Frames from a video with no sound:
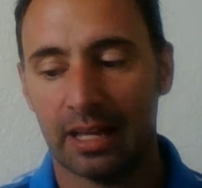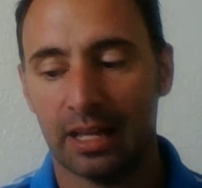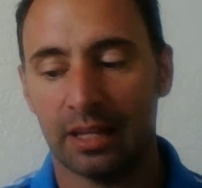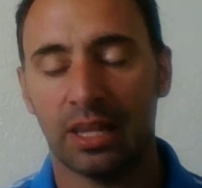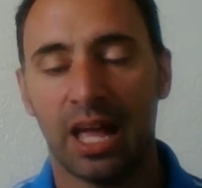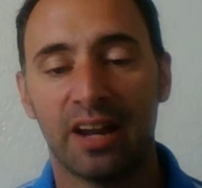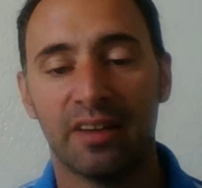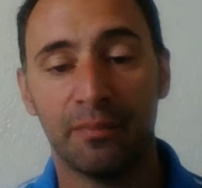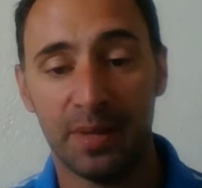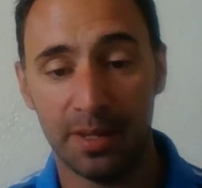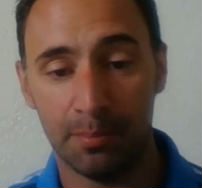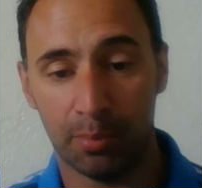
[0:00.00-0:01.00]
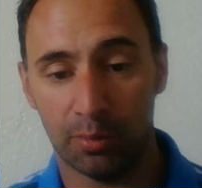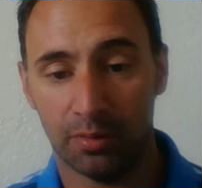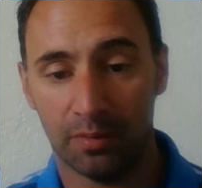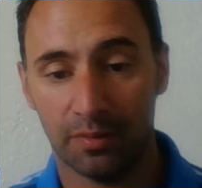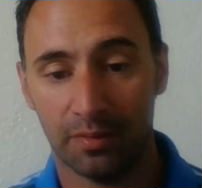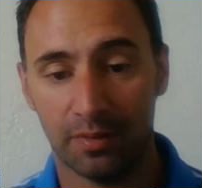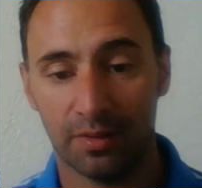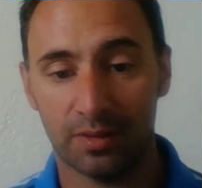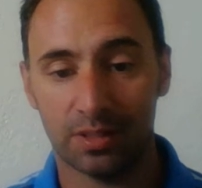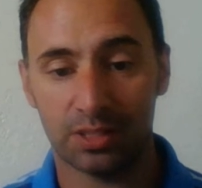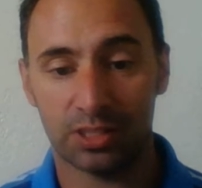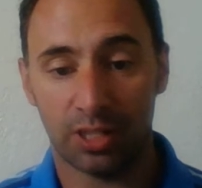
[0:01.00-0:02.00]
a lot of people
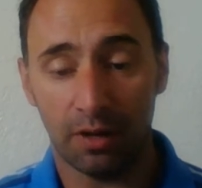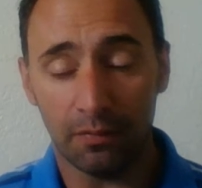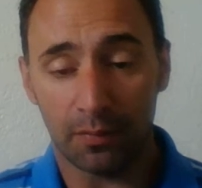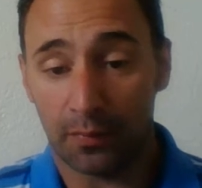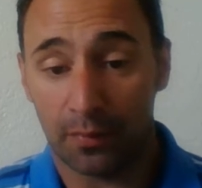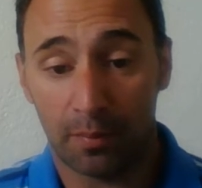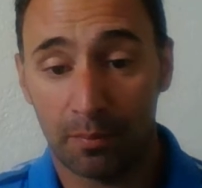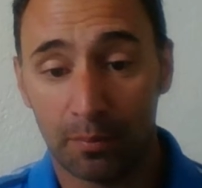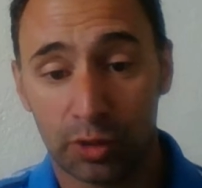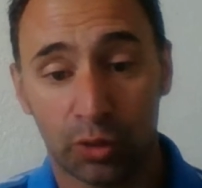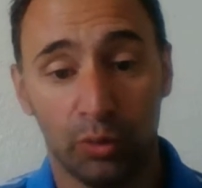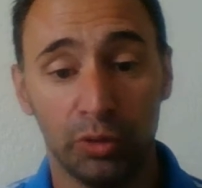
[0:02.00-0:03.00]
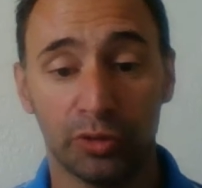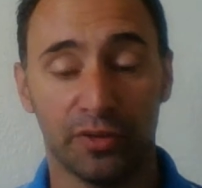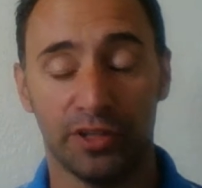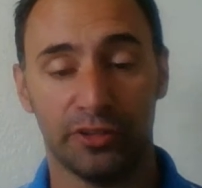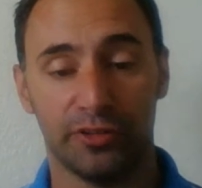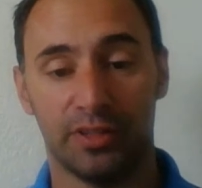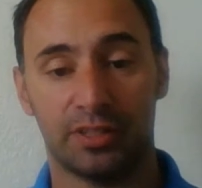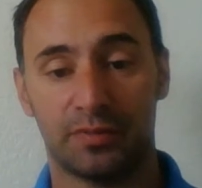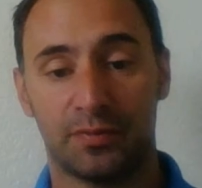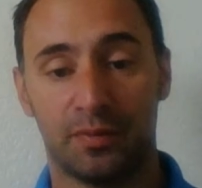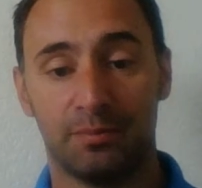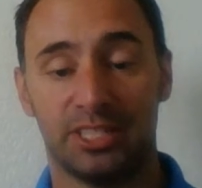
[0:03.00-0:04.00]
suffer from shoulder injuries
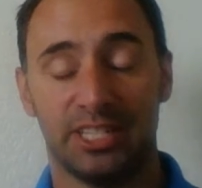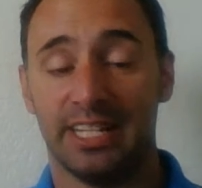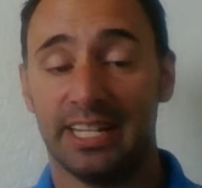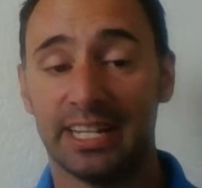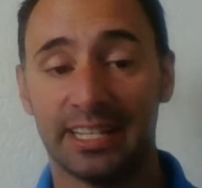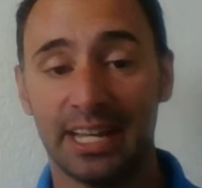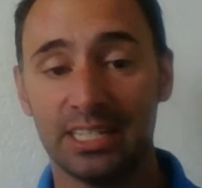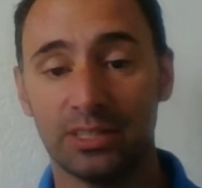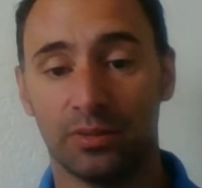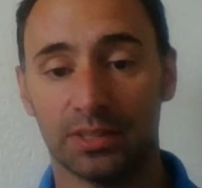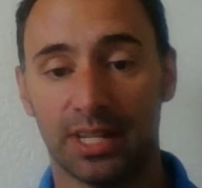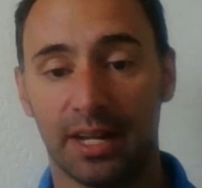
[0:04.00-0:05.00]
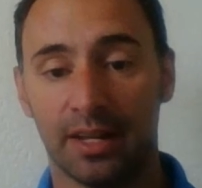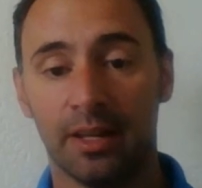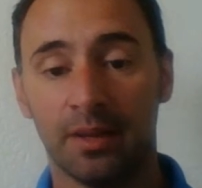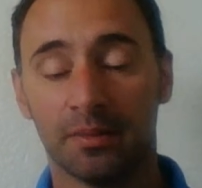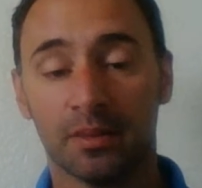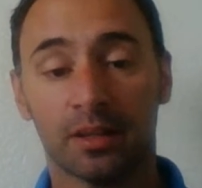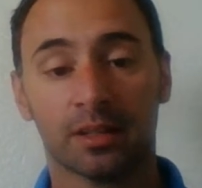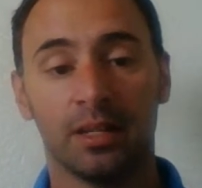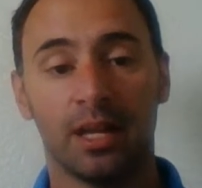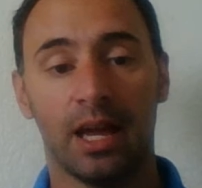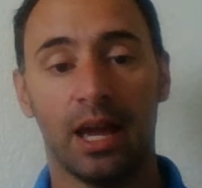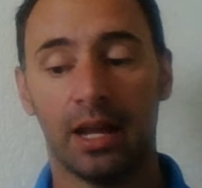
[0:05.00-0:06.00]
from sitting at a desk all day.
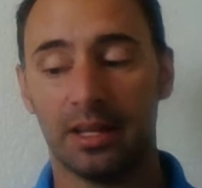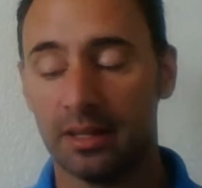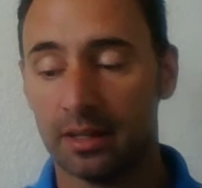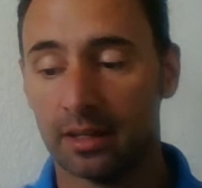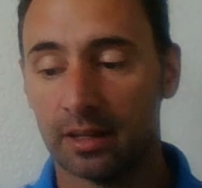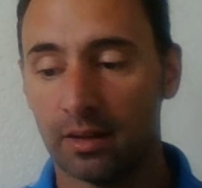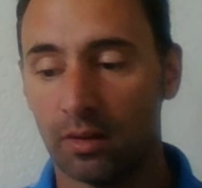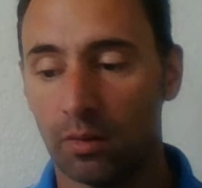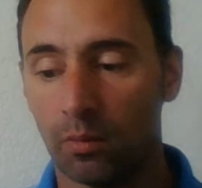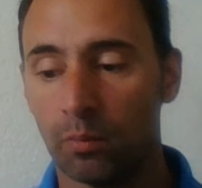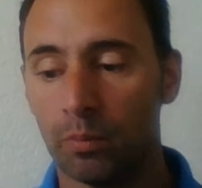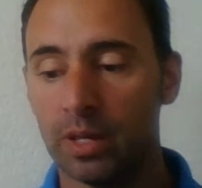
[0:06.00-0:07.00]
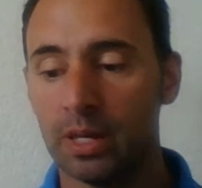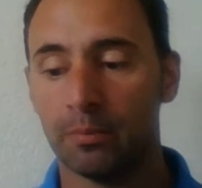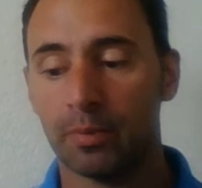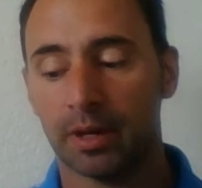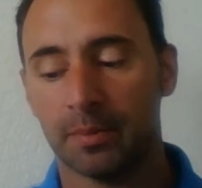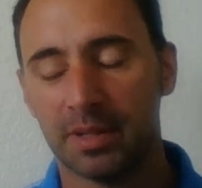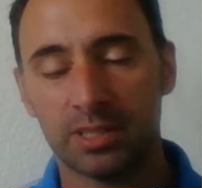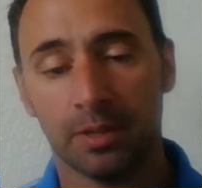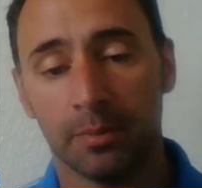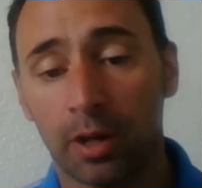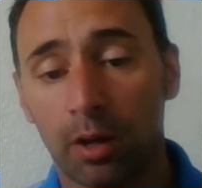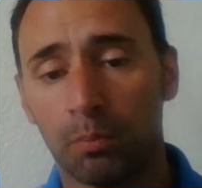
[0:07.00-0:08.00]
And we bring them in the
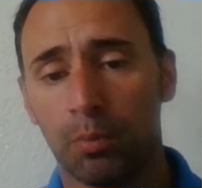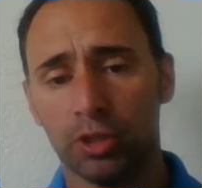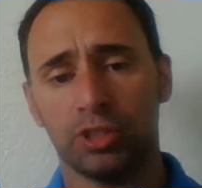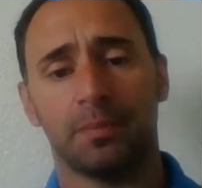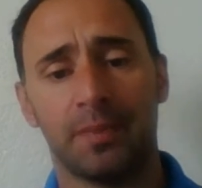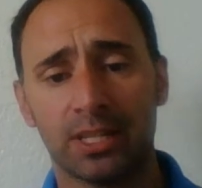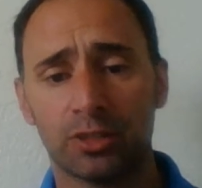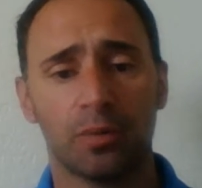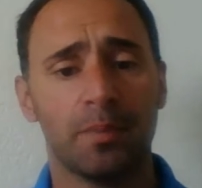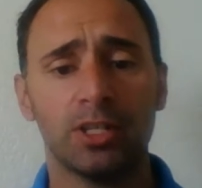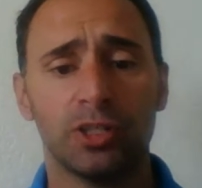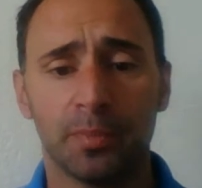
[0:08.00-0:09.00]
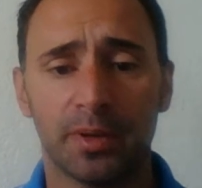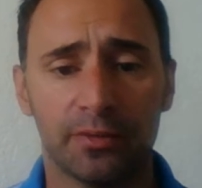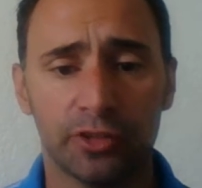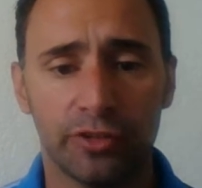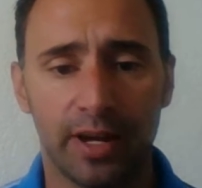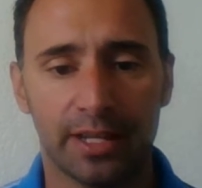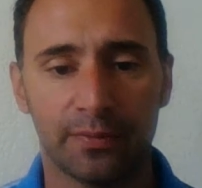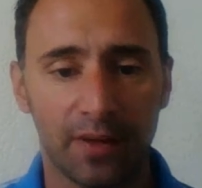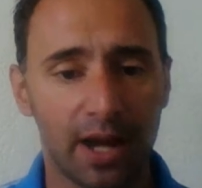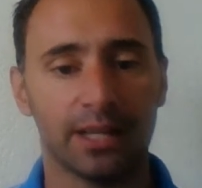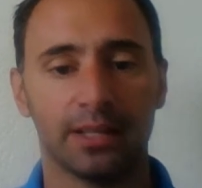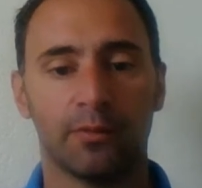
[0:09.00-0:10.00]
gym, we go push-up. That's our measurement of strength.
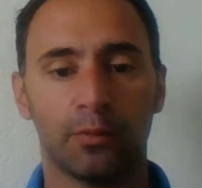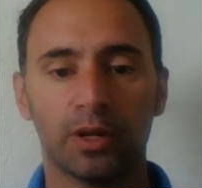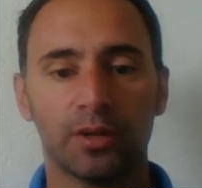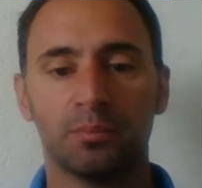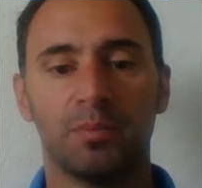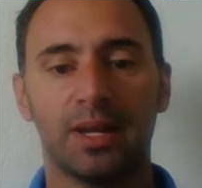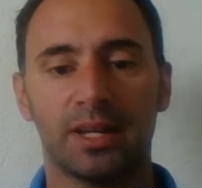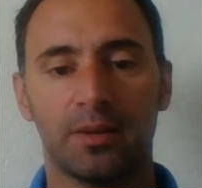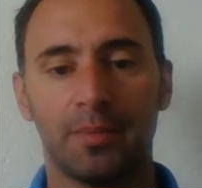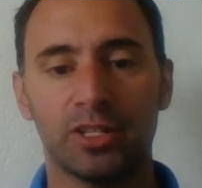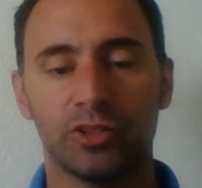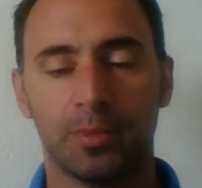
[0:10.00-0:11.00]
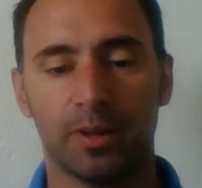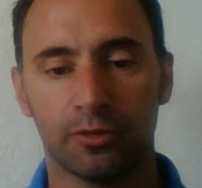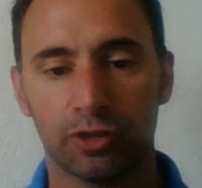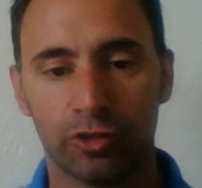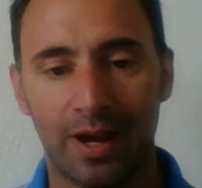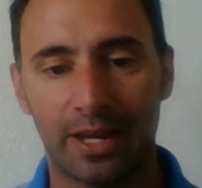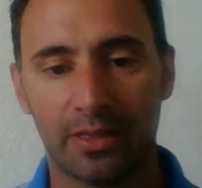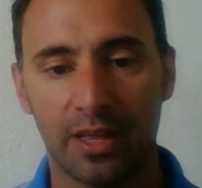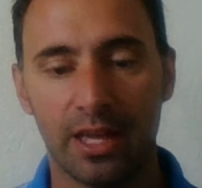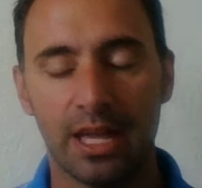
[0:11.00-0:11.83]
Fine. If we're going to make it a measurement of strength,